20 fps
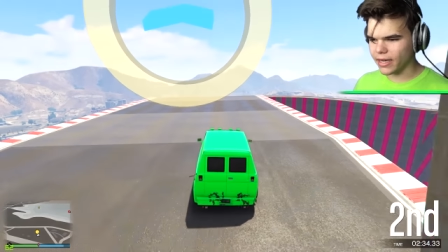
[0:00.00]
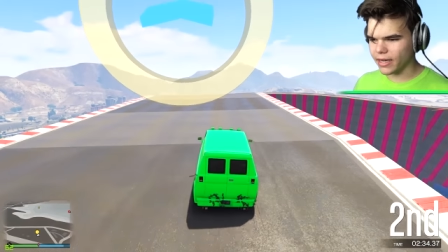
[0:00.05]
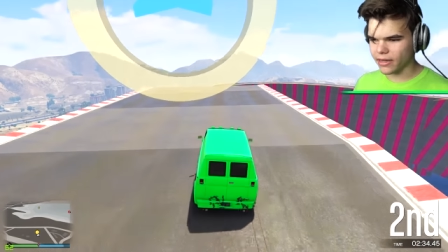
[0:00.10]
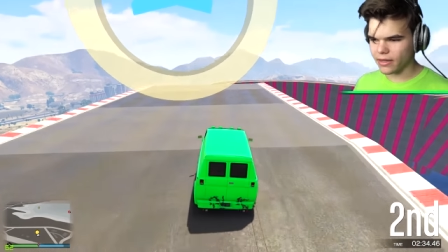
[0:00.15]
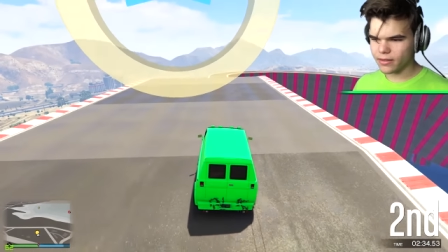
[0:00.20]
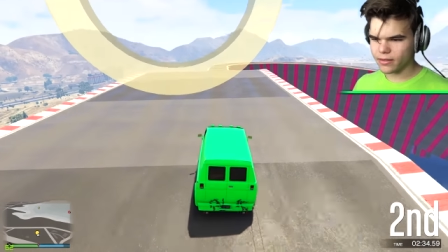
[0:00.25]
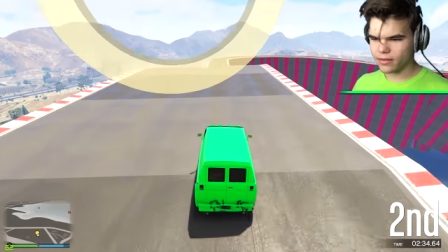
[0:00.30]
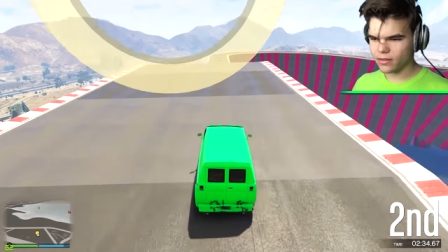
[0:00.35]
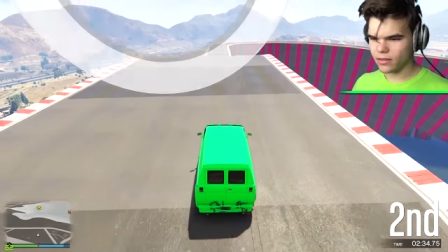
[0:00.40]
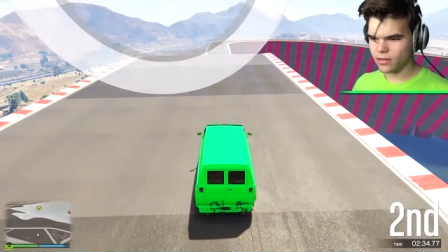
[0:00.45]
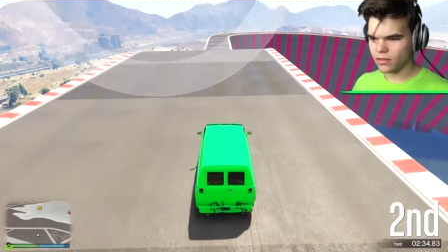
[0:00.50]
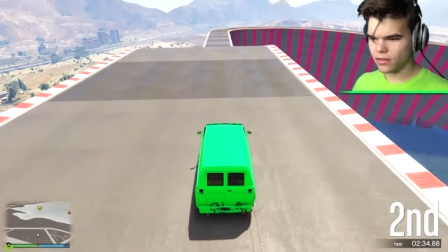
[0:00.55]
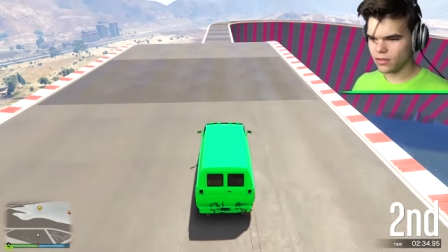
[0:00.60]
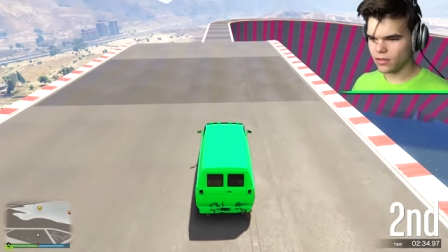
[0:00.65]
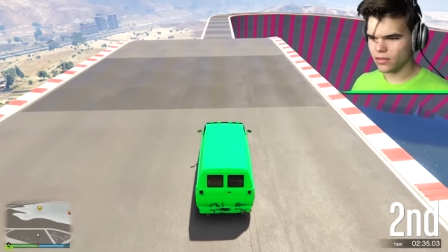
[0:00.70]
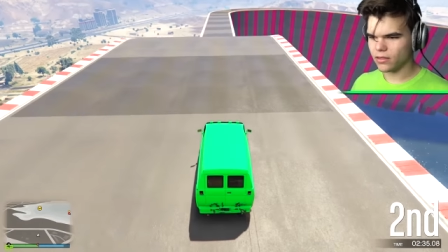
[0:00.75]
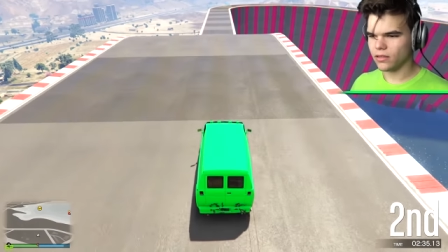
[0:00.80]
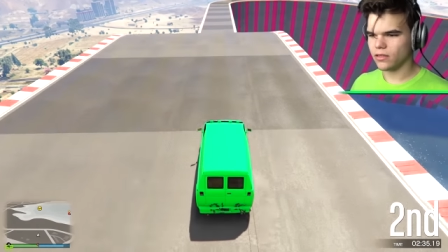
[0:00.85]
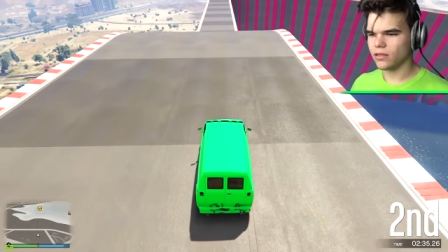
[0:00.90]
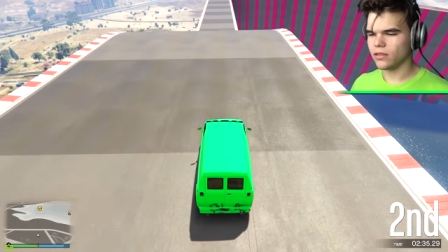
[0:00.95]
I, I, I
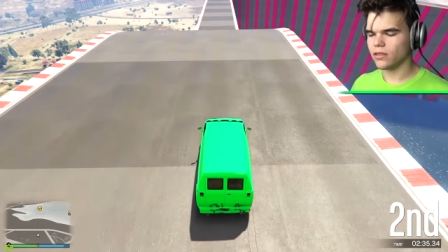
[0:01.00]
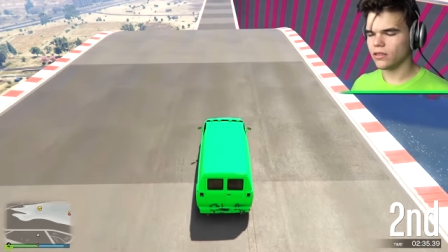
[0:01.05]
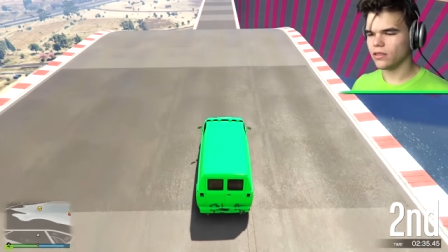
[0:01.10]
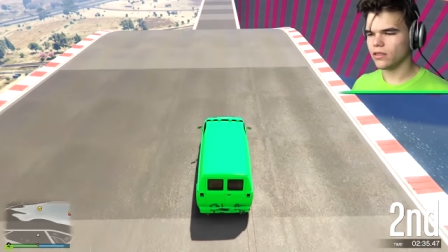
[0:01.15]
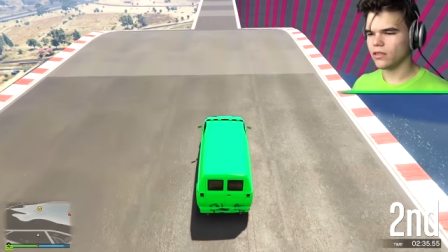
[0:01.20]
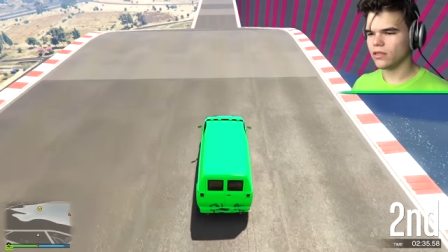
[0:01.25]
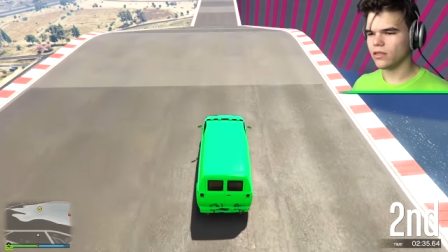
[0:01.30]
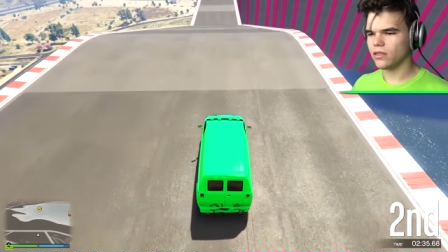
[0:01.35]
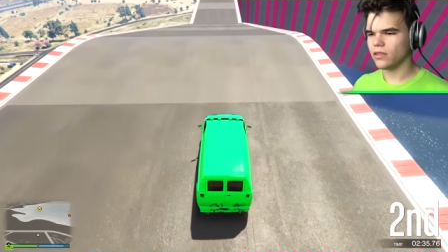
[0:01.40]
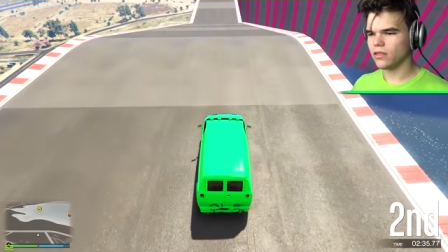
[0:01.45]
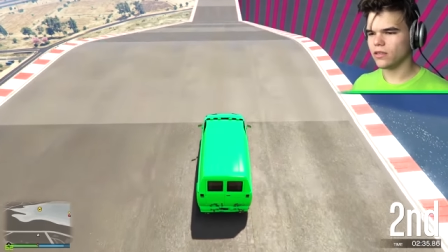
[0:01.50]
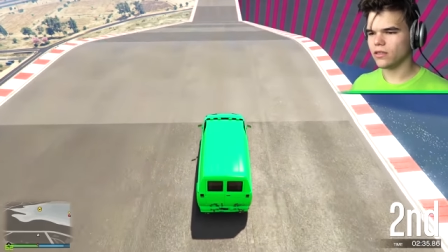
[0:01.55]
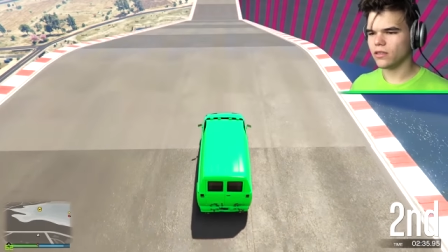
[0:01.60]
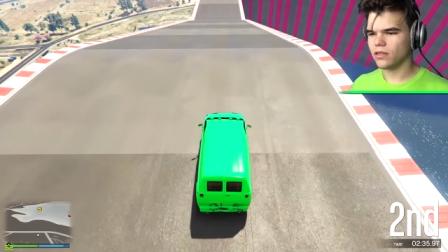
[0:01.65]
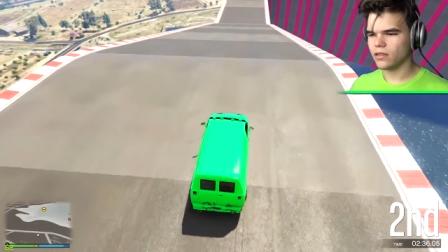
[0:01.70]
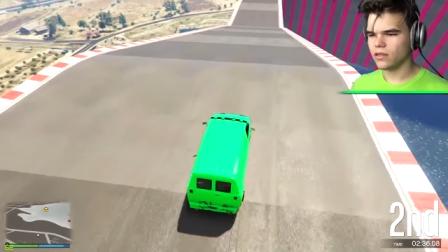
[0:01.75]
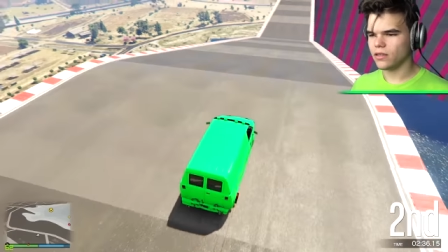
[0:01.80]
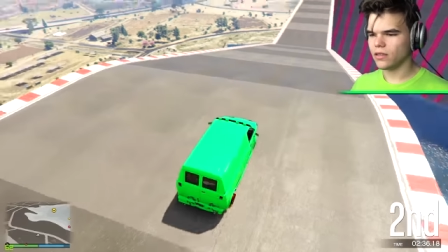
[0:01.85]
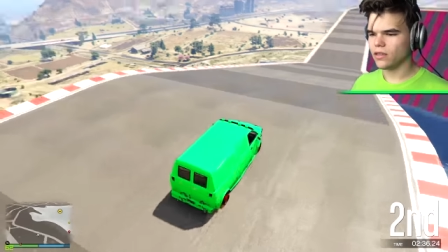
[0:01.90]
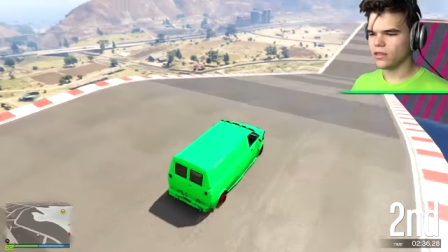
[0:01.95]
wasn't saying it was
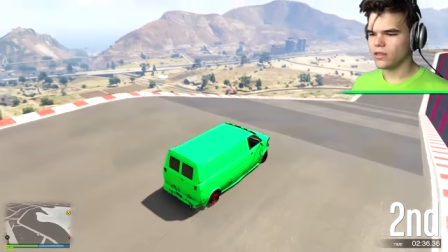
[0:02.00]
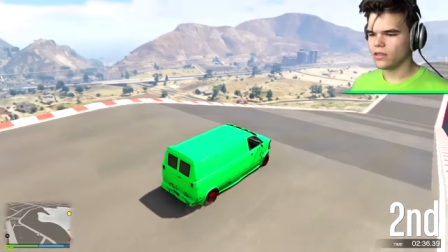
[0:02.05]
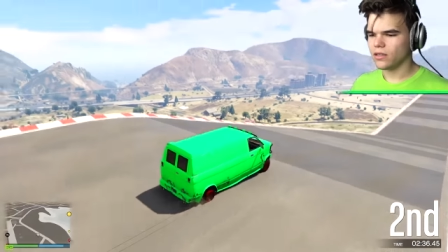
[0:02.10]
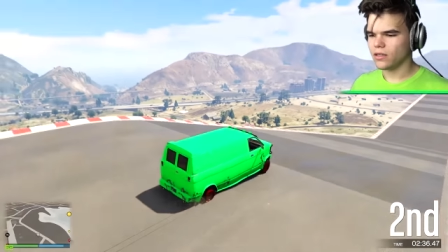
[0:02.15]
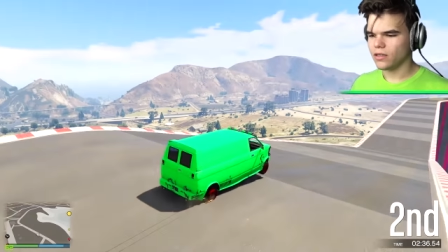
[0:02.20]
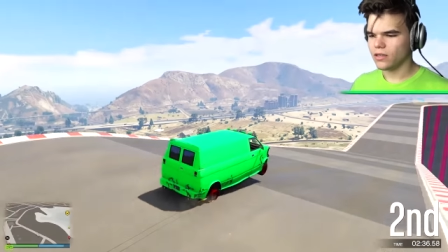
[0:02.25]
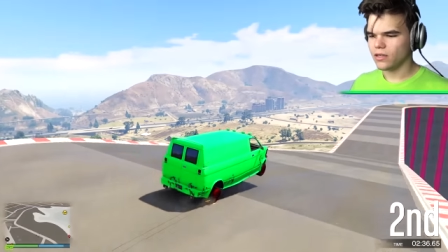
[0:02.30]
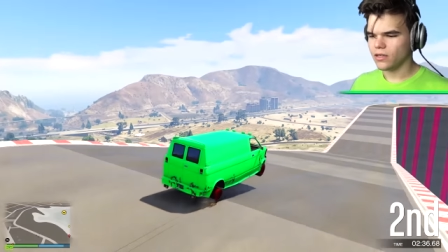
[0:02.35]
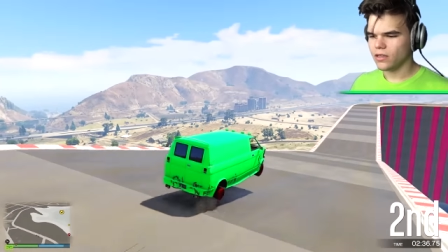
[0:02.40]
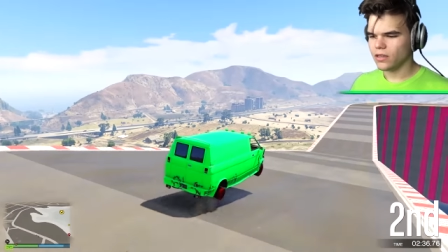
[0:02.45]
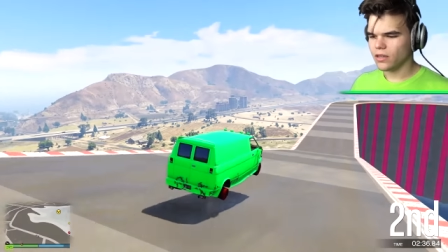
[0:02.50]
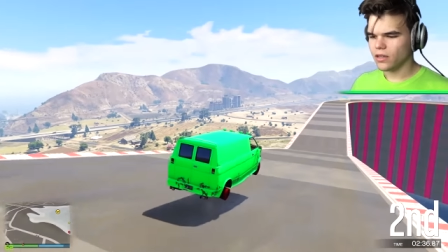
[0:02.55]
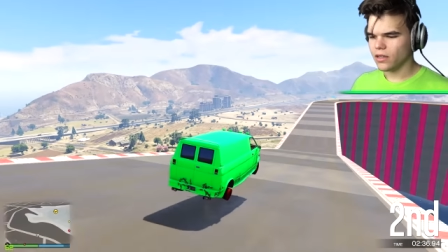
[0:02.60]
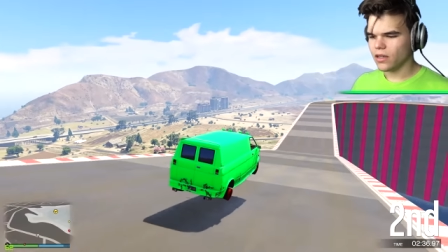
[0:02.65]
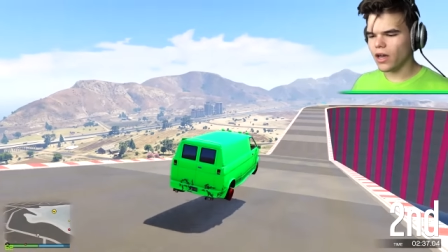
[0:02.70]
bad. I'm just saying like.